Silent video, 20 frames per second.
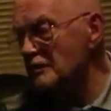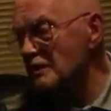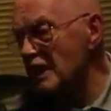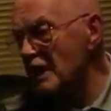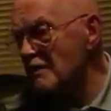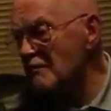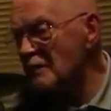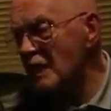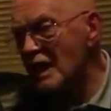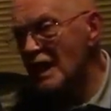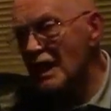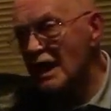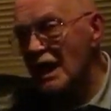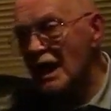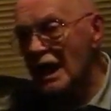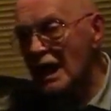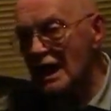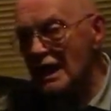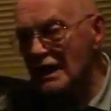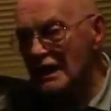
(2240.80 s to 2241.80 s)
Yeah.
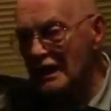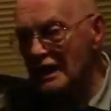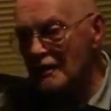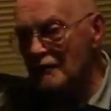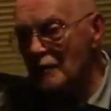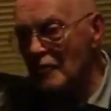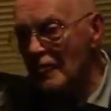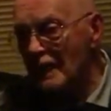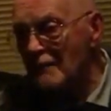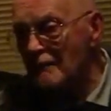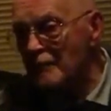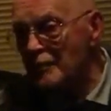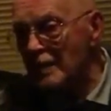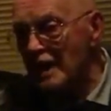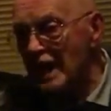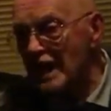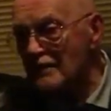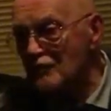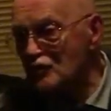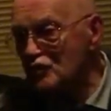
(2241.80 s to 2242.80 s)
And
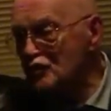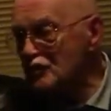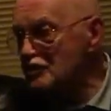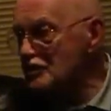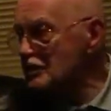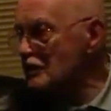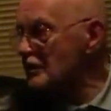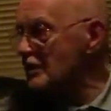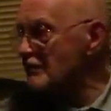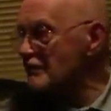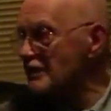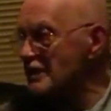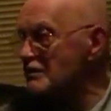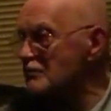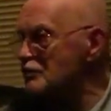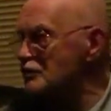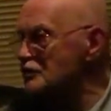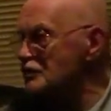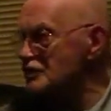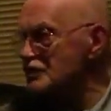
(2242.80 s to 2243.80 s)
it was just a great
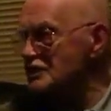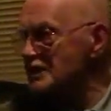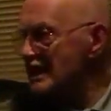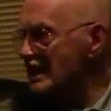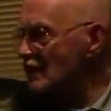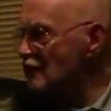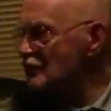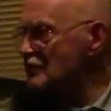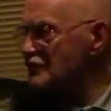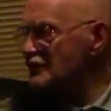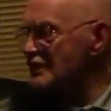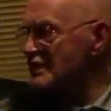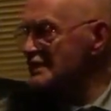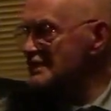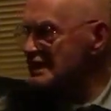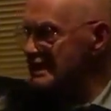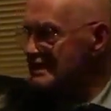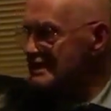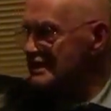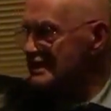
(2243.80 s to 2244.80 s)
event, but the sound was
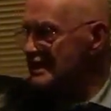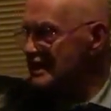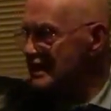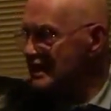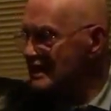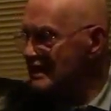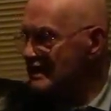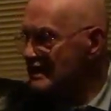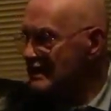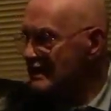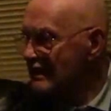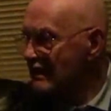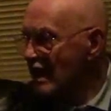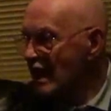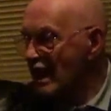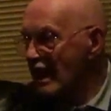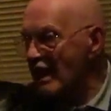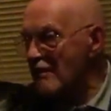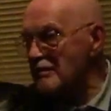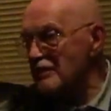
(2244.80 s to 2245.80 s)
fantastic.
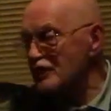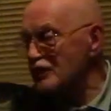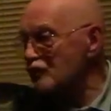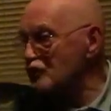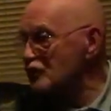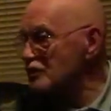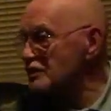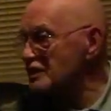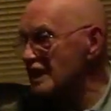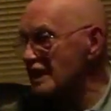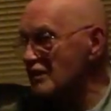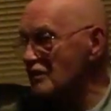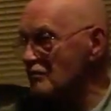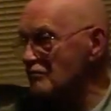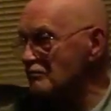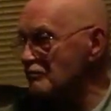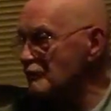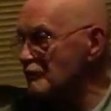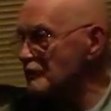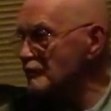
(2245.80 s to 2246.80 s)
I mean, you
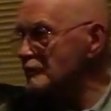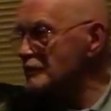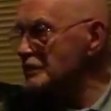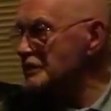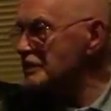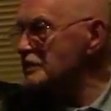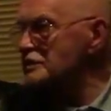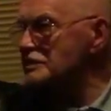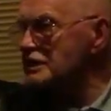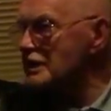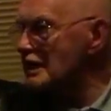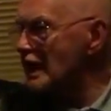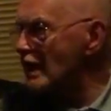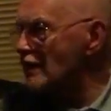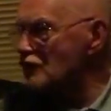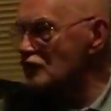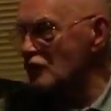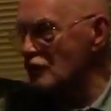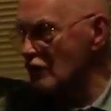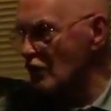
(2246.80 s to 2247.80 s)
didn't sell
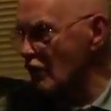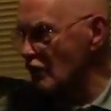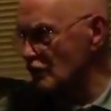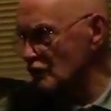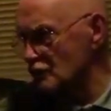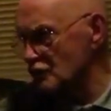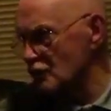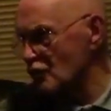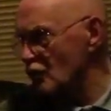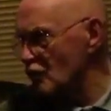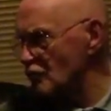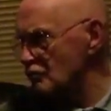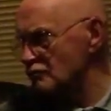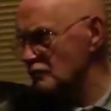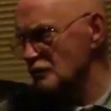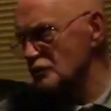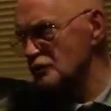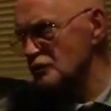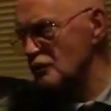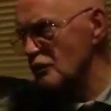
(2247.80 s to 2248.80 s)
alcohol, it was
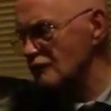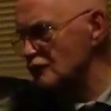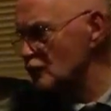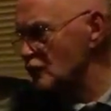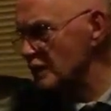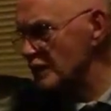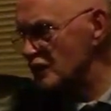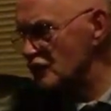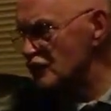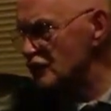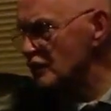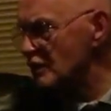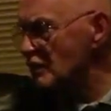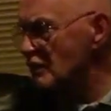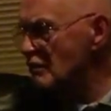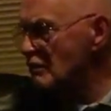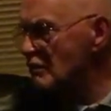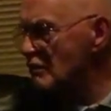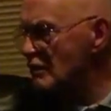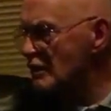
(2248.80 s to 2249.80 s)
all soft drinks, you
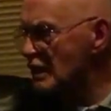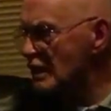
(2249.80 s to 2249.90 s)
know.